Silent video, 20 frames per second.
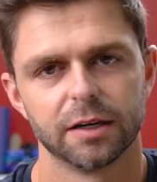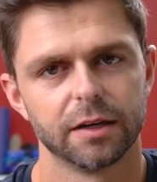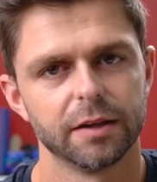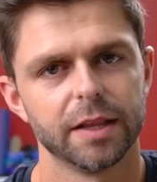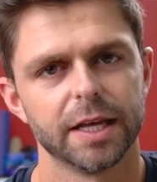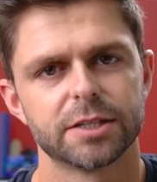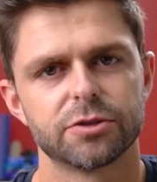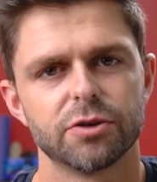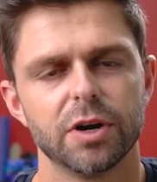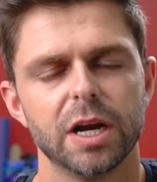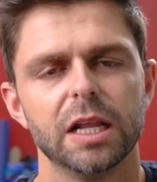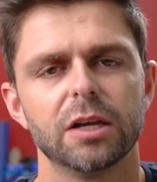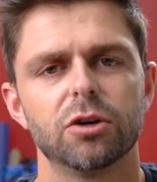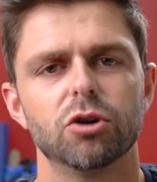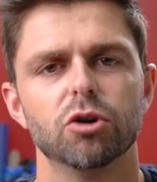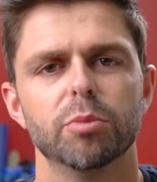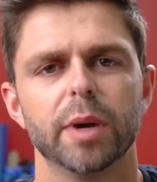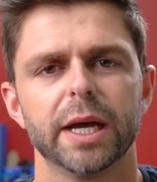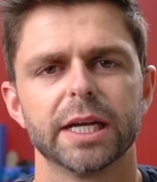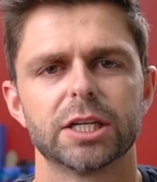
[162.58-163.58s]
Well, that's really
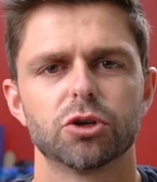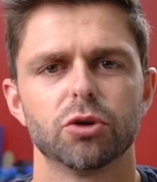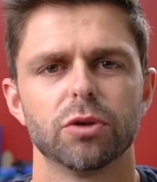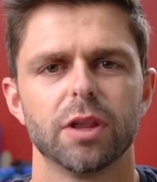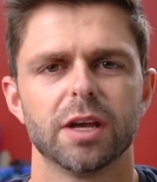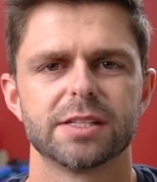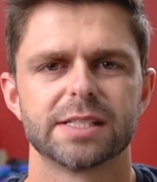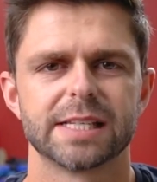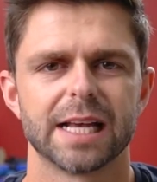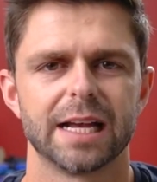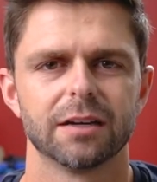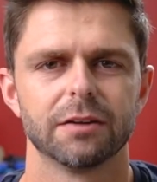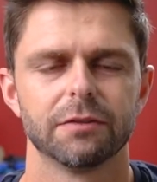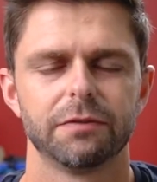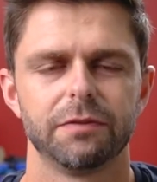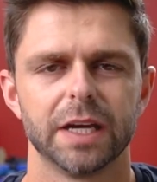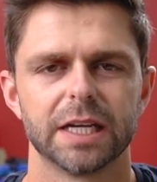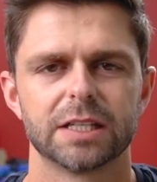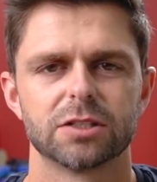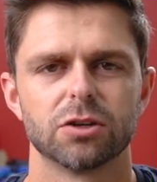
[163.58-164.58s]
cool. Make sure those sound
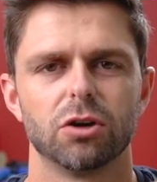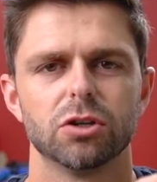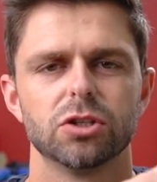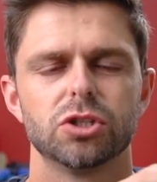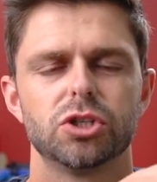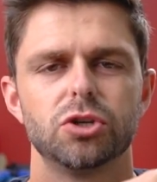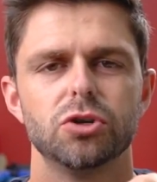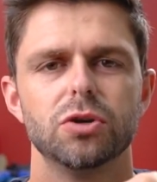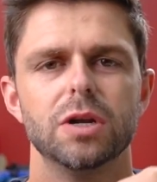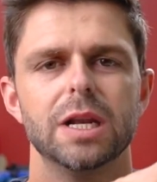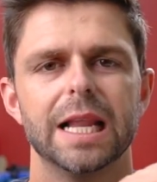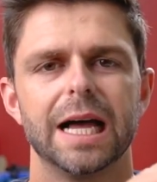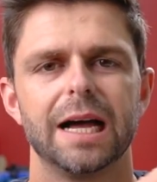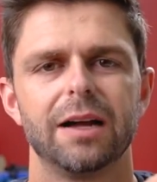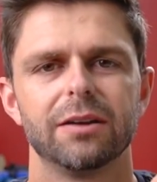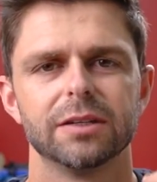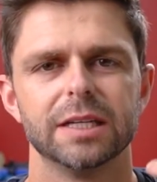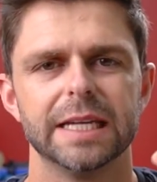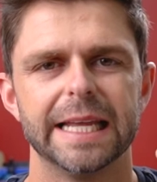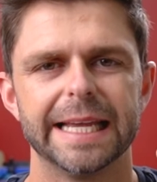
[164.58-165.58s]
effects aren't too
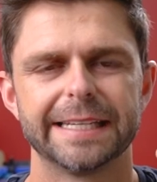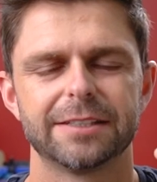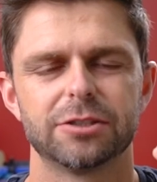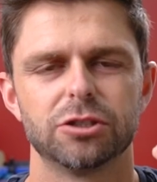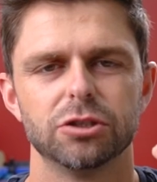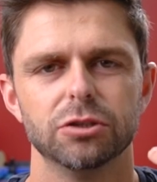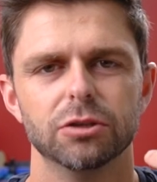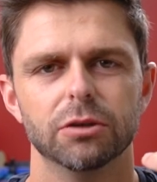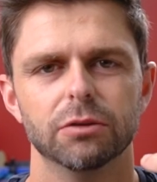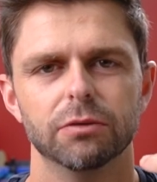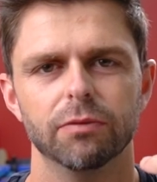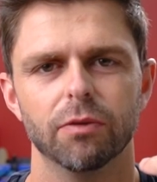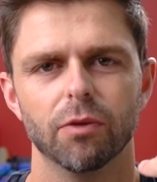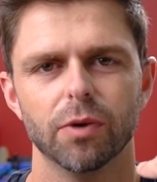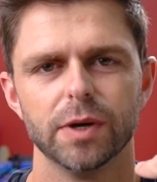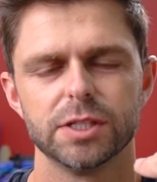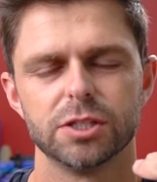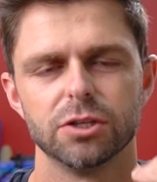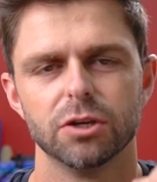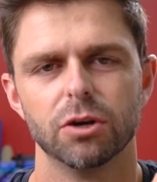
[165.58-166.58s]
loud next to your
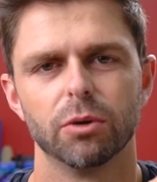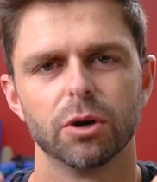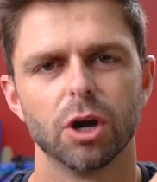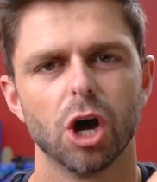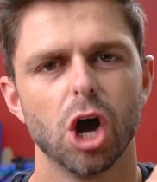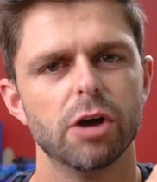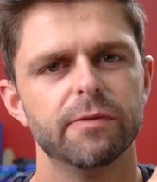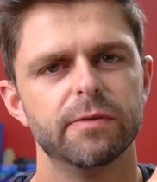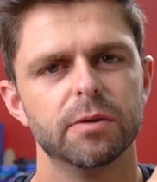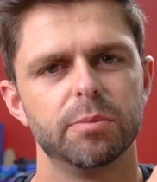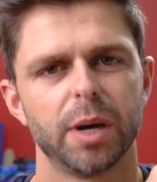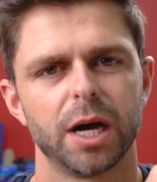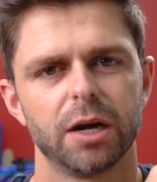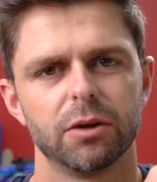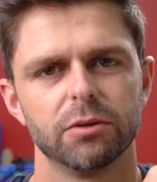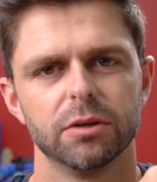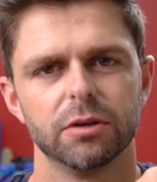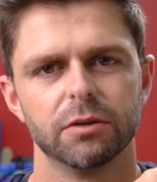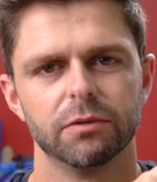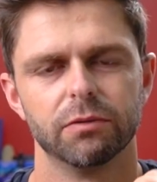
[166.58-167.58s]
voice. You don't want to
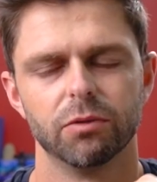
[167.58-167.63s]
overpower your